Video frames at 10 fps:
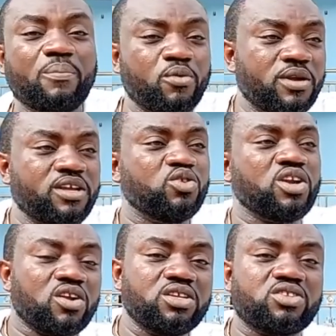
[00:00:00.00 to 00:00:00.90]
have problem, though,
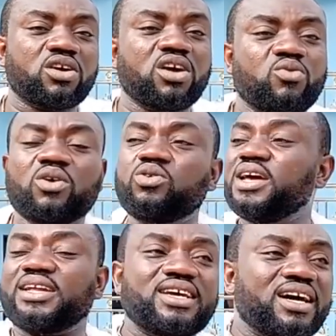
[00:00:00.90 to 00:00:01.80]
now they talk and you want to
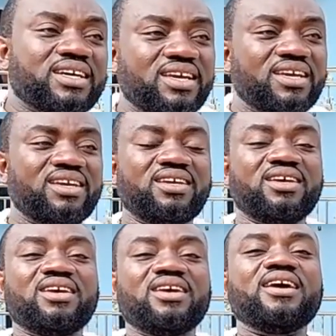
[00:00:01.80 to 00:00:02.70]
go to attack
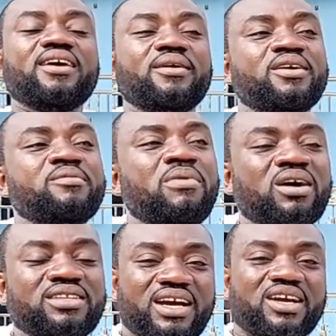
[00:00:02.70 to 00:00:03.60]
a
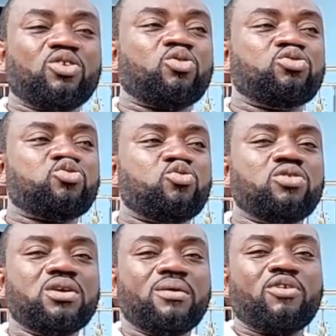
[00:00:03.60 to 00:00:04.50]
man that cannot
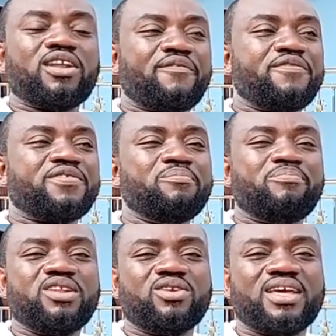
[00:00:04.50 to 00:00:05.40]
control more than 15
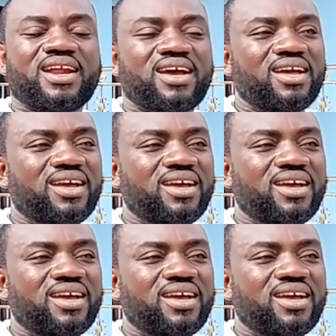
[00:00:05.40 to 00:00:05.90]
billion naira.